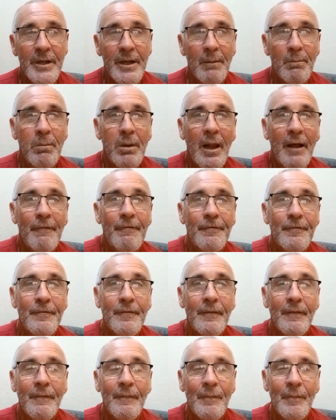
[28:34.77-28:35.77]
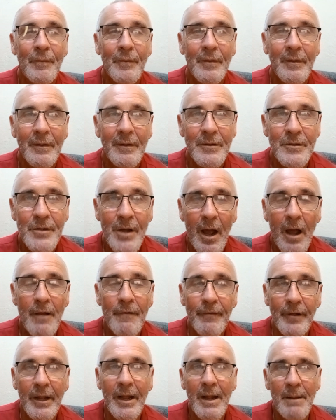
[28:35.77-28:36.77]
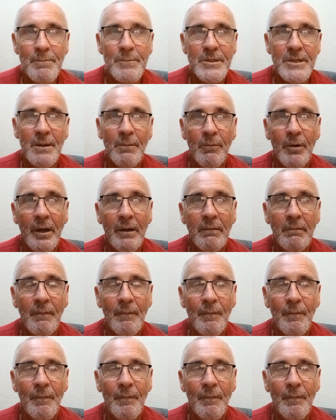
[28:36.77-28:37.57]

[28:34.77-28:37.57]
a bluff to overcome someone,